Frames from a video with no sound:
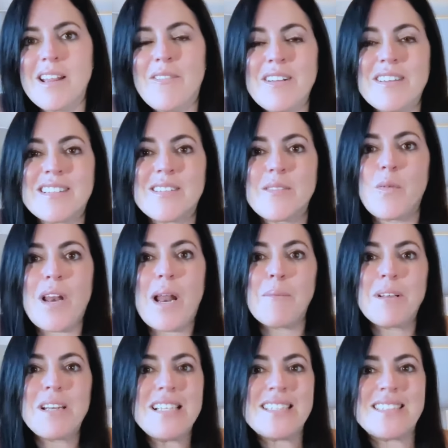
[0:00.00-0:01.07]
if it's what I'm
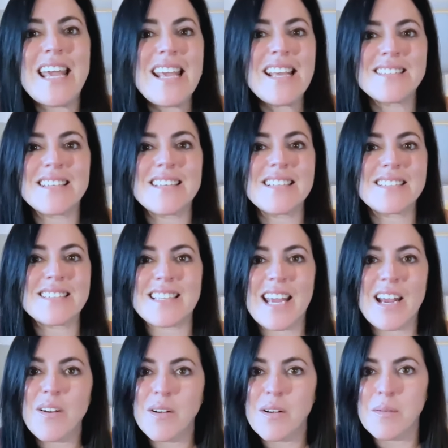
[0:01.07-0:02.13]
going to say is going to
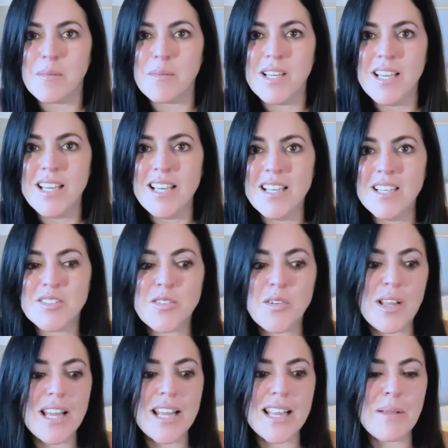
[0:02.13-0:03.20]
scare them.
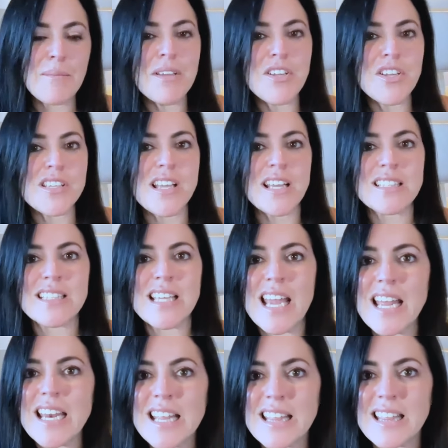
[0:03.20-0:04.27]
So like, let me just not
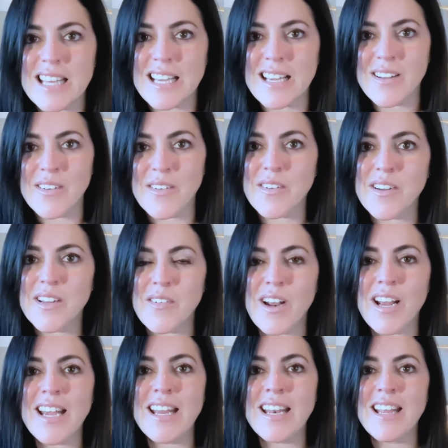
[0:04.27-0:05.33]
say anything.
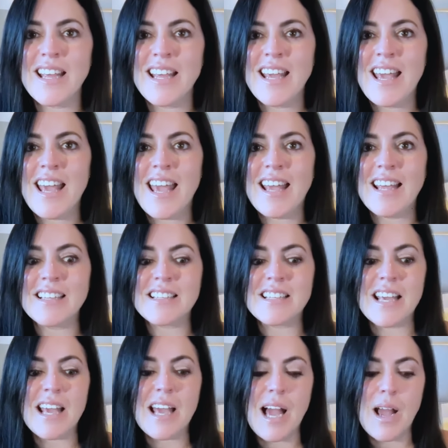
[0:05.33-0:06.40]
Right. And
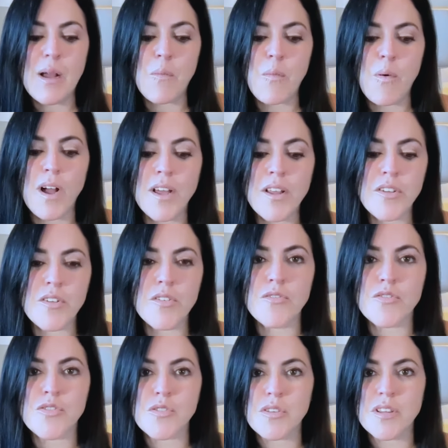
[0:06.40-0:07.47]
I want you
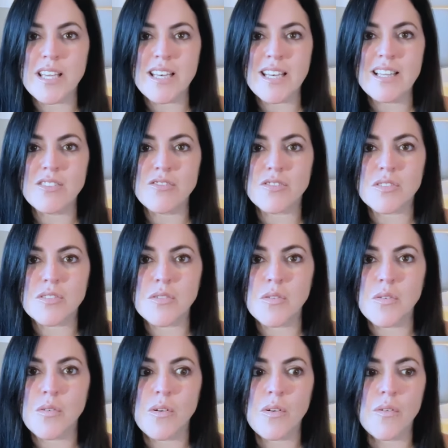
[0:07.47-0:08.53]
to lean
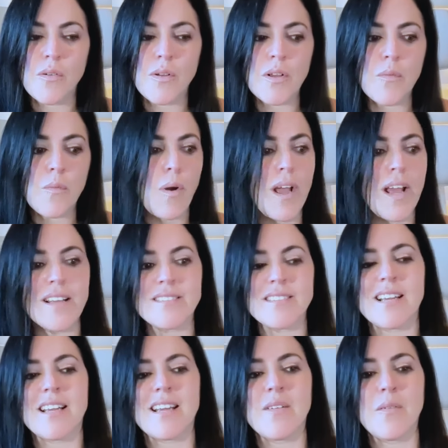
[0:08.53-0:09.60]
into wait a
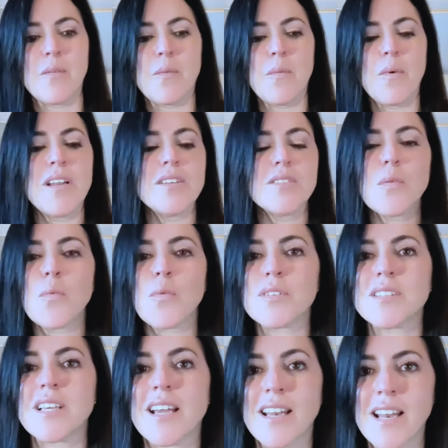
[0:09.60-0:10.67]
second, what is the
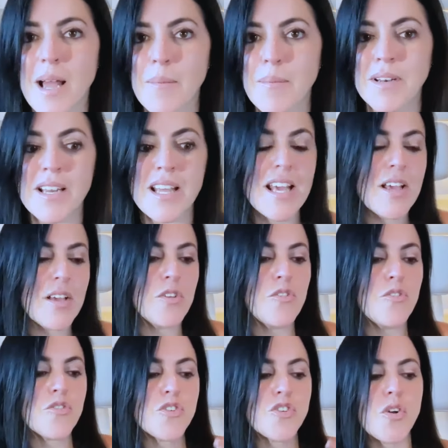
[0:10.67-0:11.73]
worst that could happen?
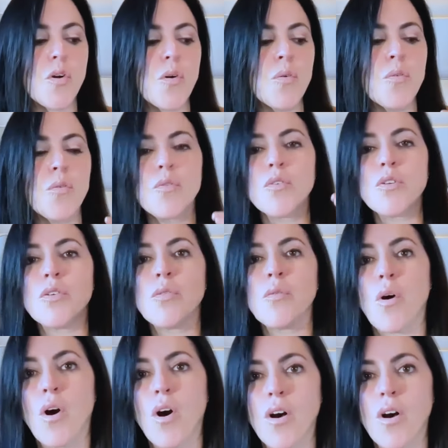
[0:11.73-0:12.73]
You show who you